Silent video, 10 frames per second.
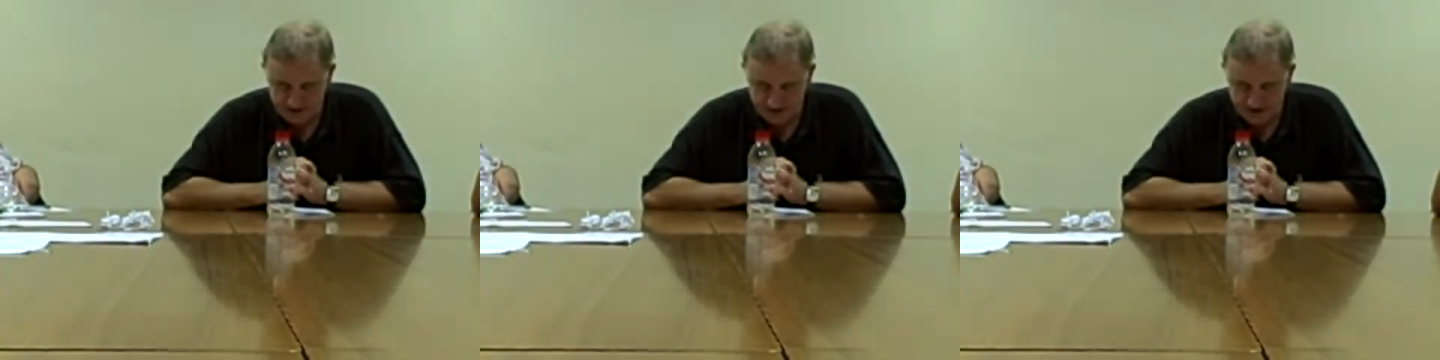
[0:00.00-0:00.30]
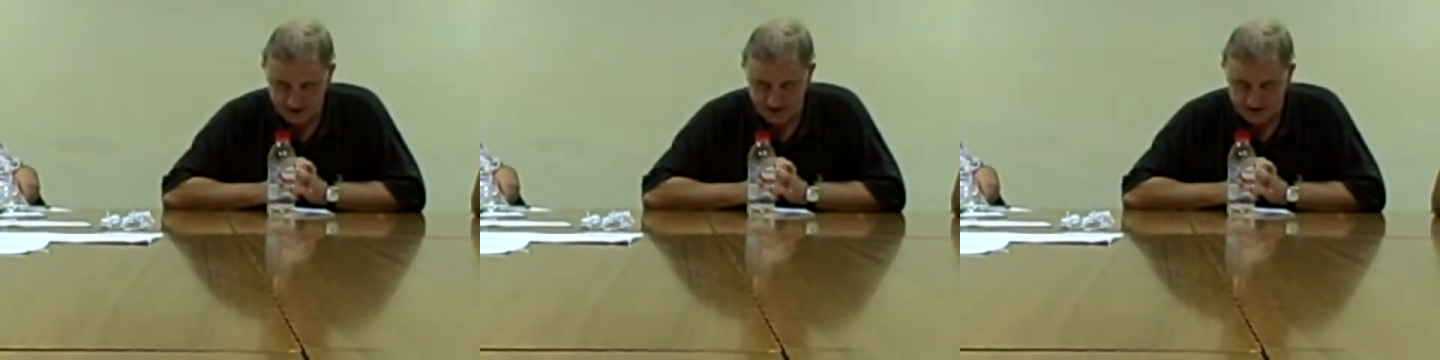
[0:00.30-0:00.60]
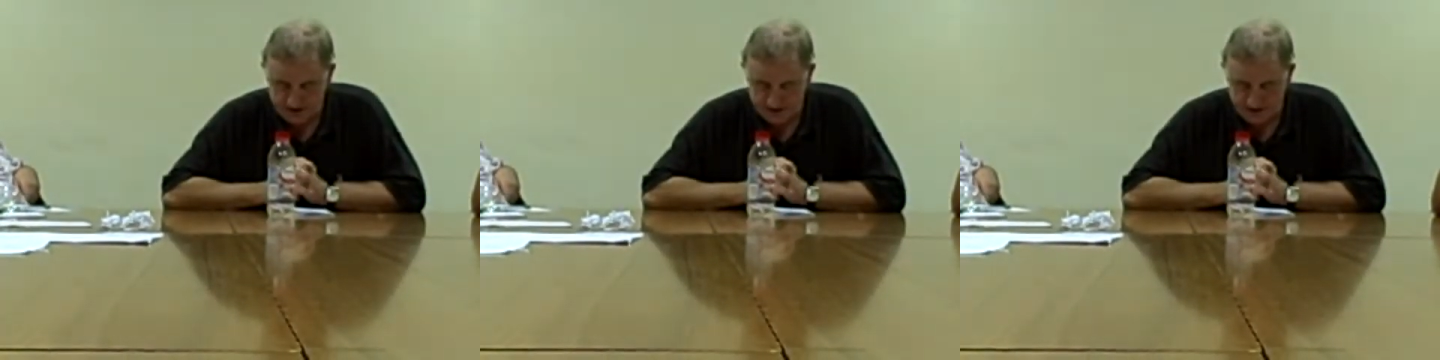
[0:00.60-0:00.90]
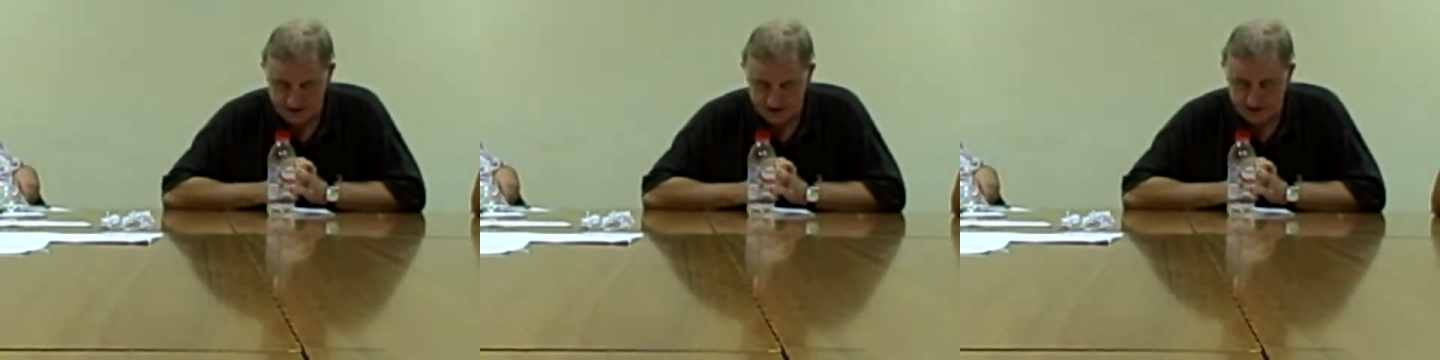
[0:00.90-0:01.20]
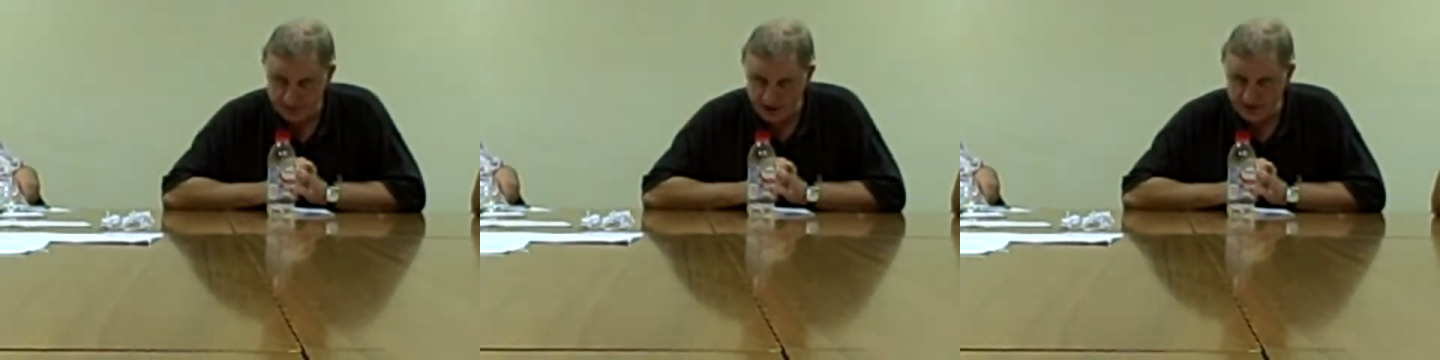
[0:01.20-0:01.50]
to hit
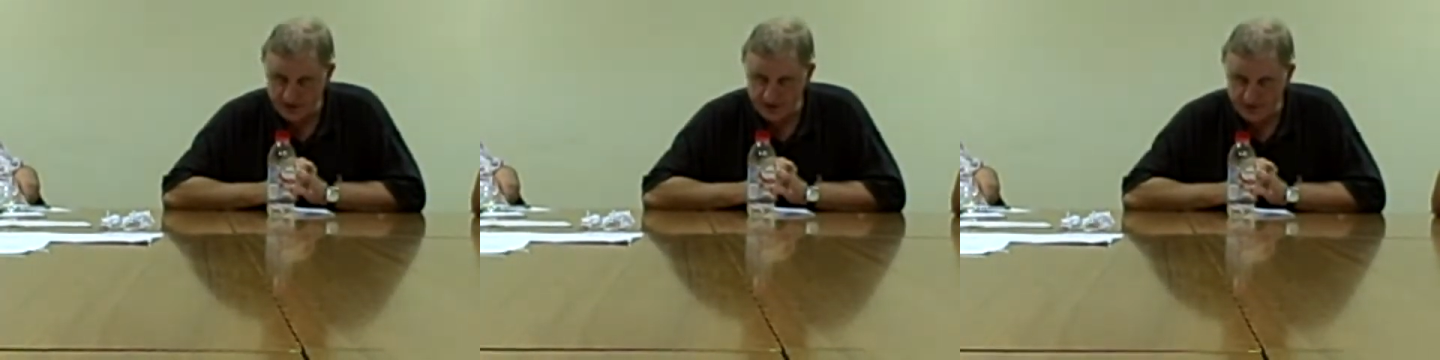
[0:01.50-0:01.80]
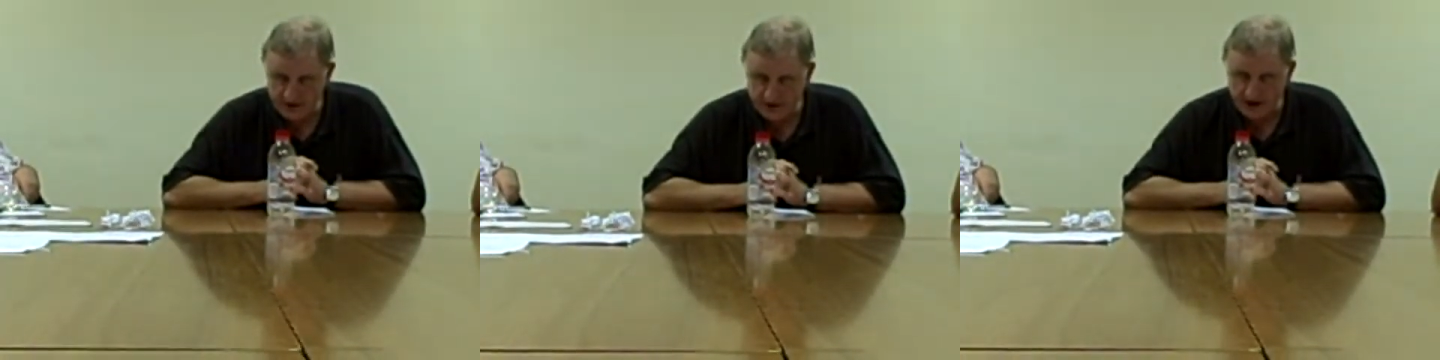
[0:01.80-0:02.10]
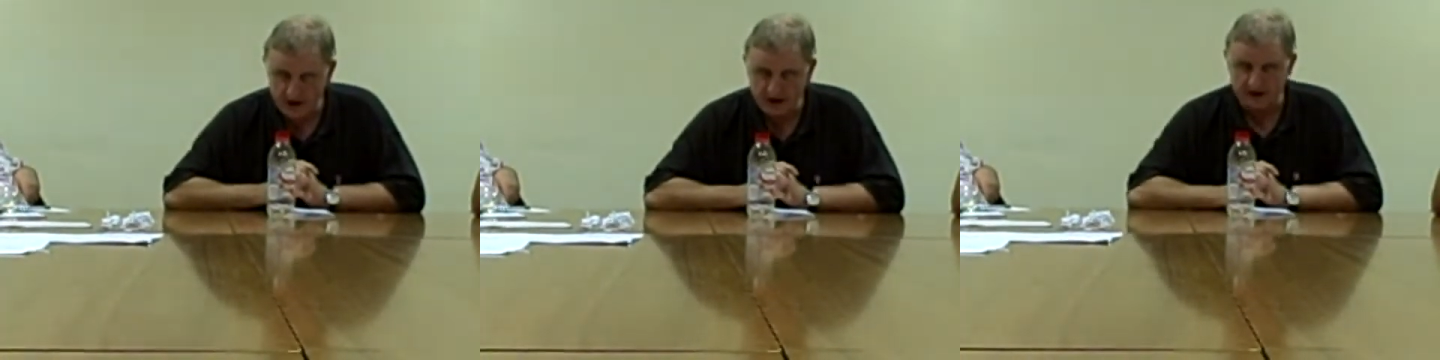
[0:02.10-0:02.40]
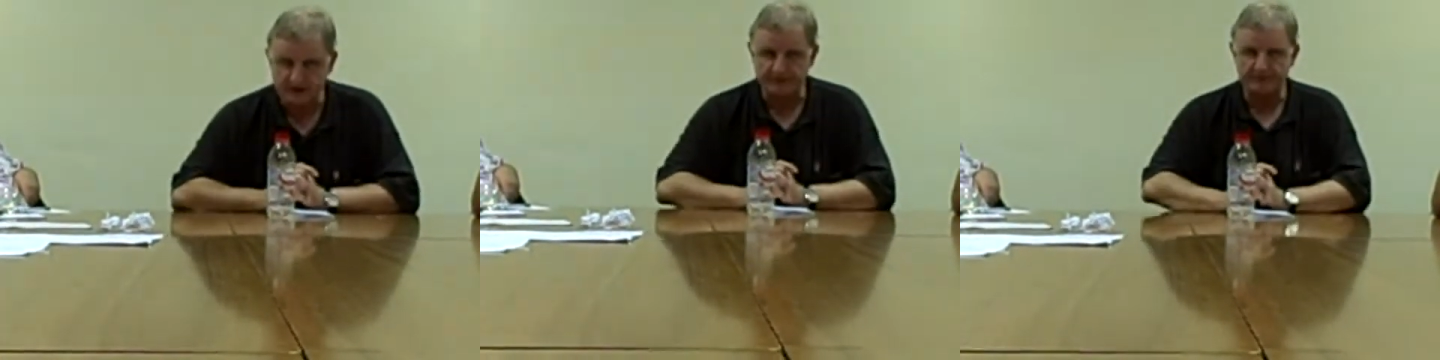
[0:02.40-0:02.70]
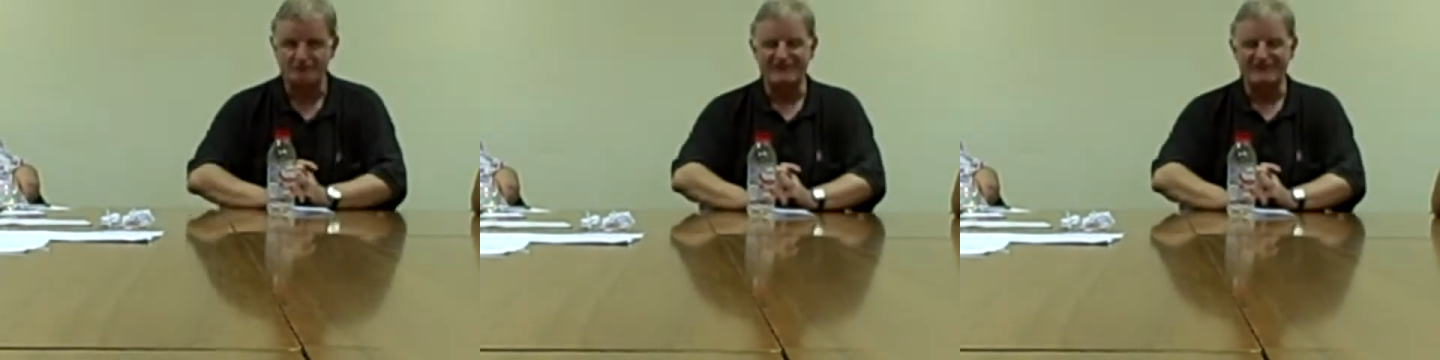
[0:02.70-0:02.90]
both very hard.